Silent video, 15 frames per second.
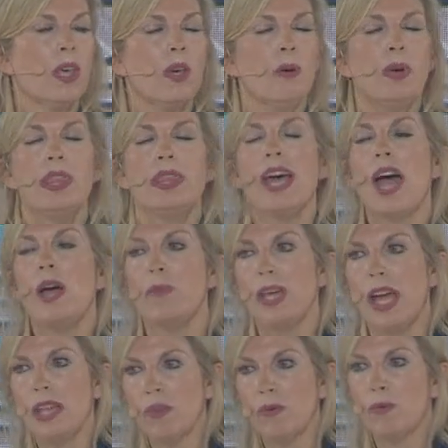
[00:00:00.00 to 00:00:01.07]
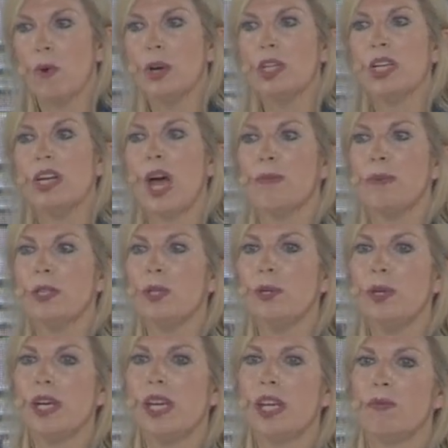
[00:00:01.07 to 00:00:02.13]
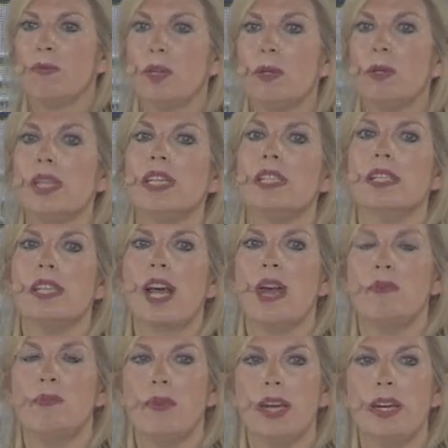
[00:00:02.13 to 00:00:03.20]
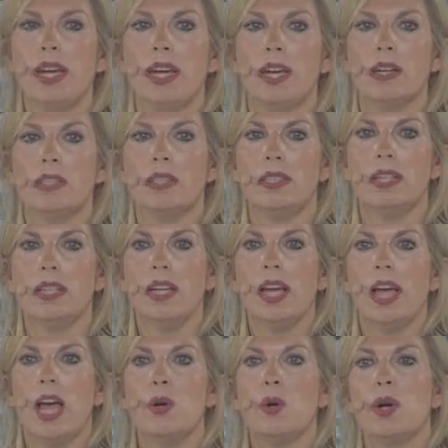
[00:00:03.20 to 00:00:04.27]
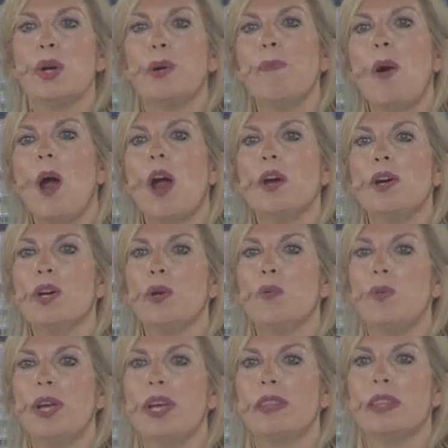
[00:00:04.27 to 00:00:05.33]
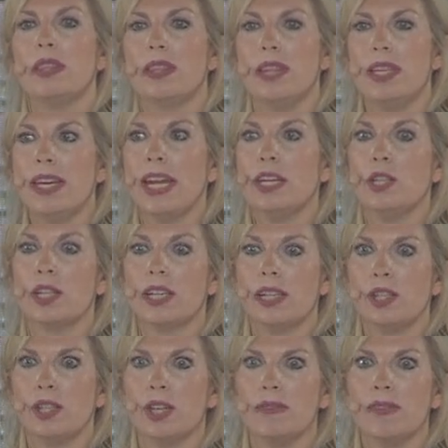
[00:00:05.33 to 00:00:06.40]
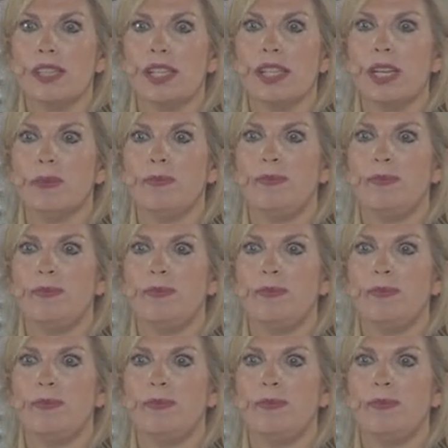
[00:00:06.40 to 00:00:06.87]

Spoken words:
With that, we had the fortunate opportunity of using design funding in order to partner with the Nature Conservancy.